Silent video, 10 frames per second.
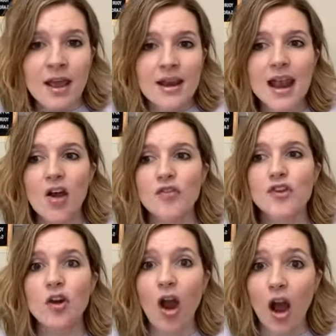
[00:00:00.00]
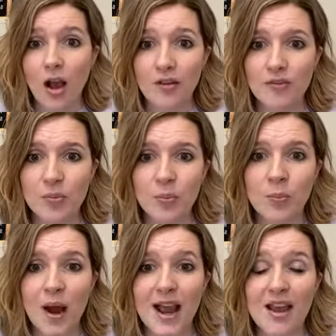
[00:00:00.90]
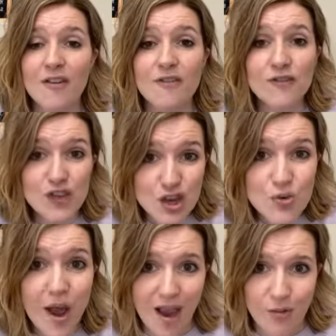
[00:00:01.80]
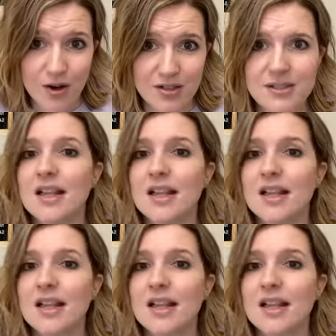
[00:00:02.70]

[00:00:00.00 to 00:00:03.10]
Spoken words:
Now, if you're off by a few hours,